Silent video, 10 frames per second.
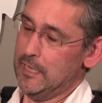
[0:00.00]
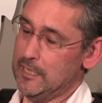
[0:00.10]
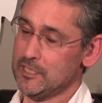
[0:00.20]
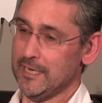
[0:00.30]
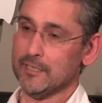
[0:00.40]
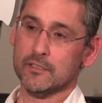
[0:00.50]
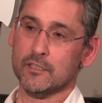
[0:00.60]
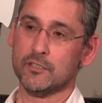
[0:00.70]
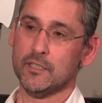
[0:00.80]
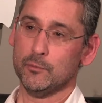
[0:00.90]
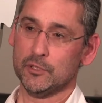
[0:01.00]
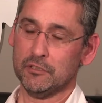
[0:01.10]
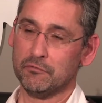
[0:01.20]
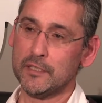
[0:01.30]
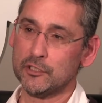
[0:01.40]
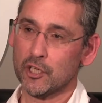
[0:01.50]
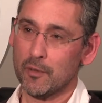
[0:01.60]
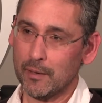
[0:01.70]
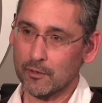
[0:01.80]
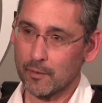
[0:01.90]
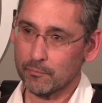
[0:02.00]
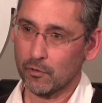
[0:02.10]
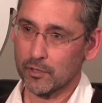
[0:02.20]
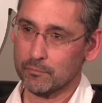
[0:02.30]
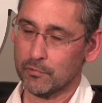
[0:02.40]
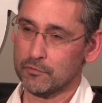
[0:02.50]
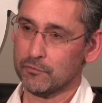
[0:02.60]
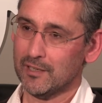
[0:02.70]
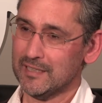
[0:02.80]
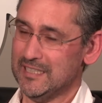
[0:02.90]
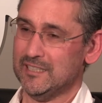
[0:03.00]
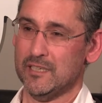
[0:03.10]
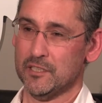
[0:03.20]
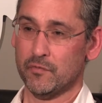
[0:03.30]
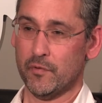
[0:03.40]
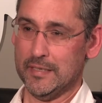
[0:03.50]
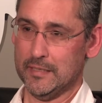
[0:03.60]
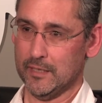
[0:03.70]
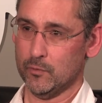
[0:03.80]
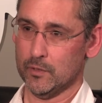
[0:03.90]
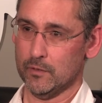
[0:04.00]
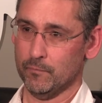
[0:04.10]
A second distinguishing feature about our product profile is that it's very liquid.